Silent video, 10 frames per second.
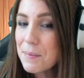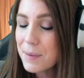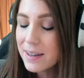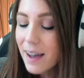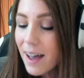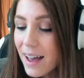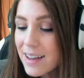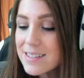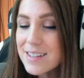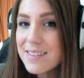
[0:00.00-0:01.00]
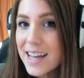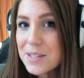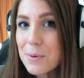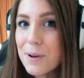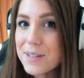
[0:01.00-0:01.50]
because
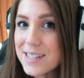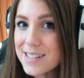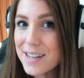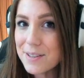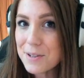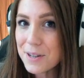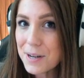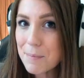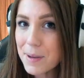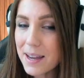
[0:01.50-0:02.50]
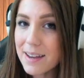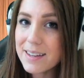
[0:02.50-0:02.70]
that's where all the details are gonna be.